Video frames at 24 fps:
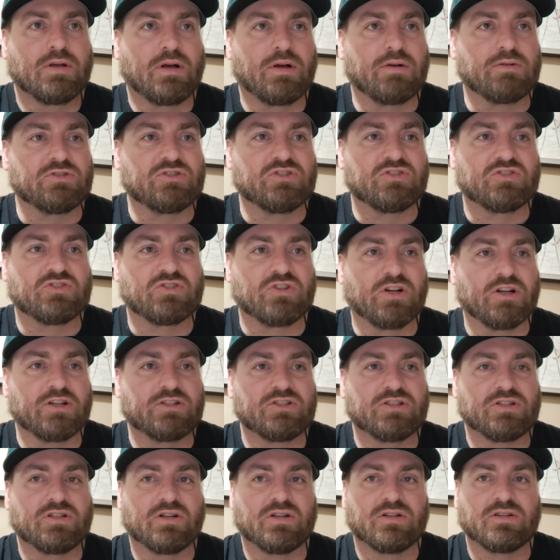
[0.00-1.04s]
I was just
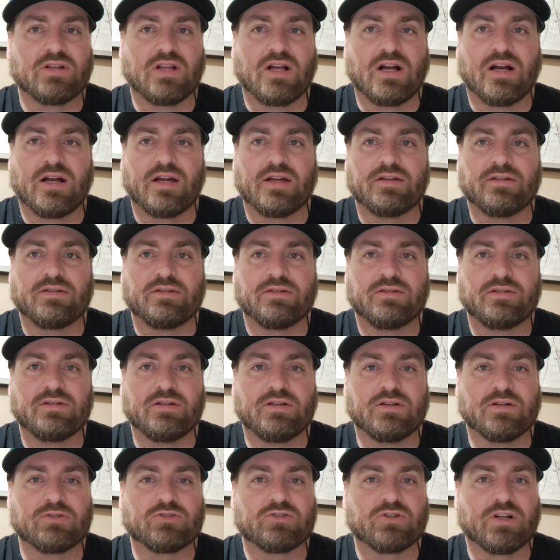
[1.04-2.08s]
searching online, you
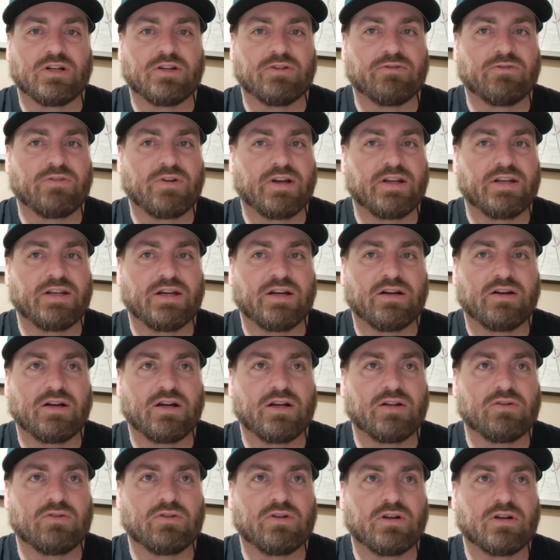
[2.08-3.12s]
know, trying to find
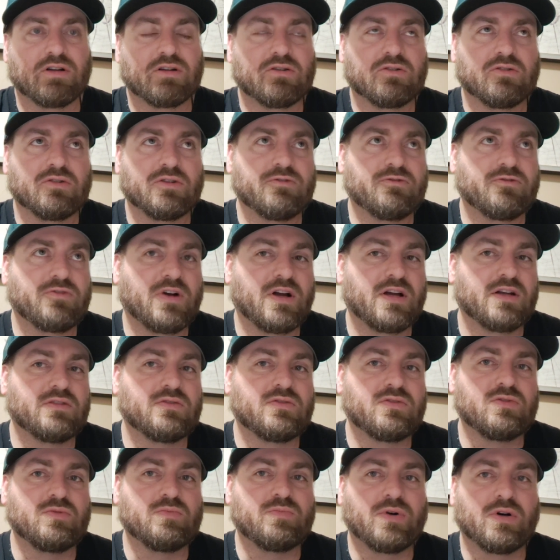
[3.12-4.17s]
out. I, I could only find
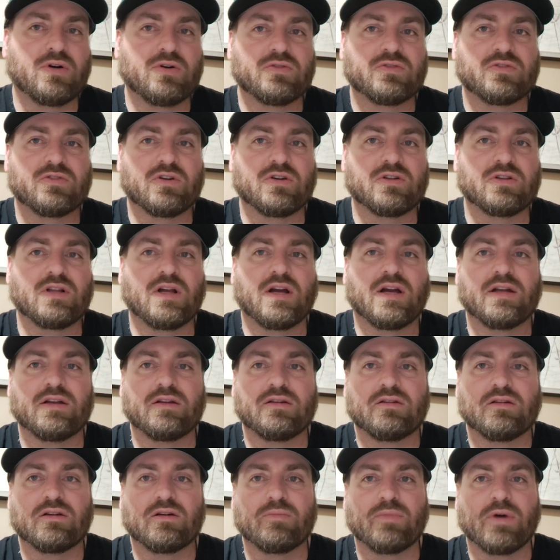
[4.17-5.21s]
two posts
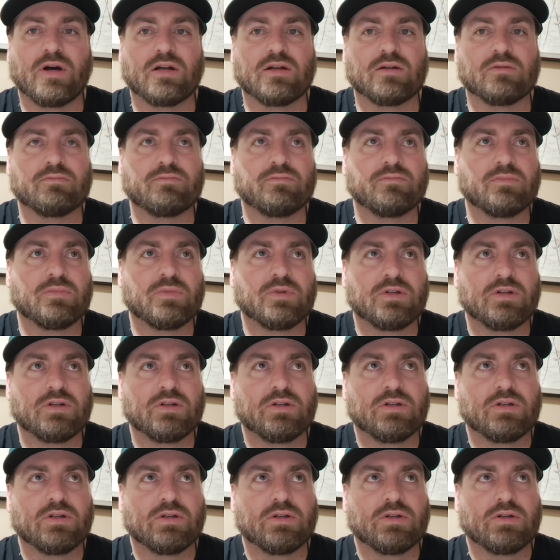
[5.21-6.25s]
online about him.
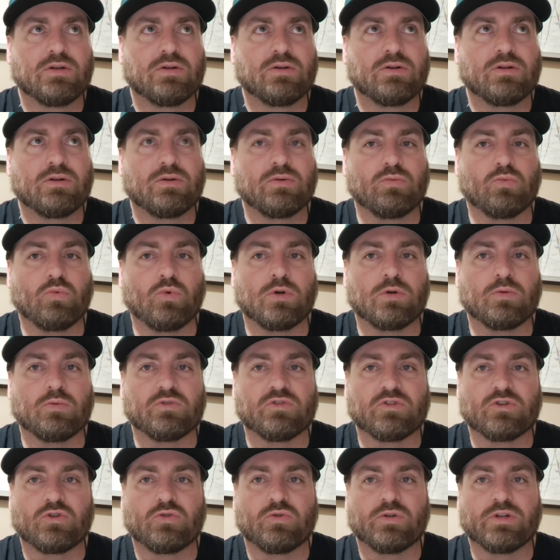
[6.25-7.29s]
One
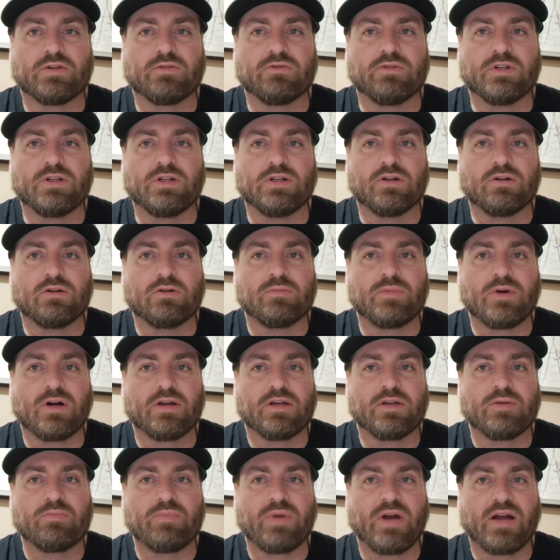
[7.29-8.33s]
was a quick video about
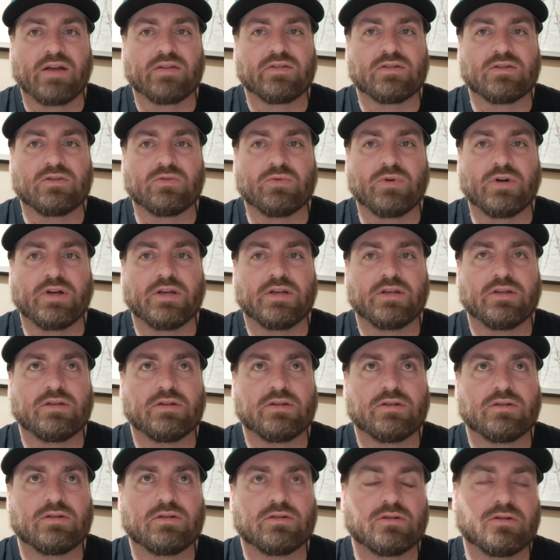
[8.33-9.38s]
him passing away
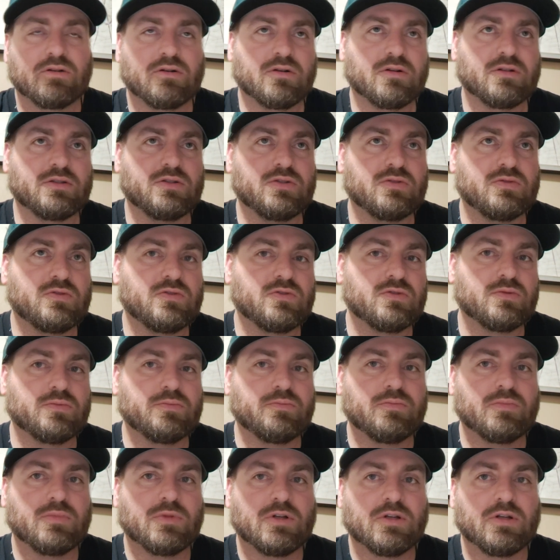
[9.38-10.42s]
on YouTube
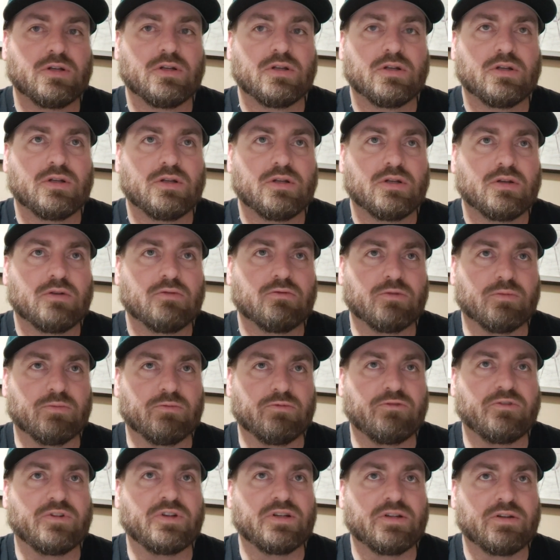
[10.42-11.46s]
from
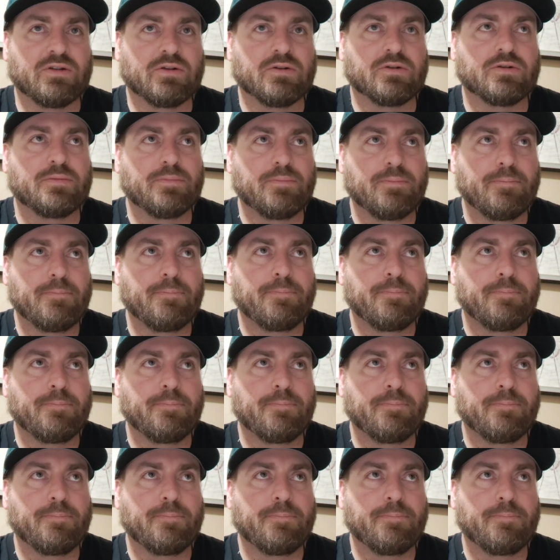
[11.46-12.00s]
fentanyl.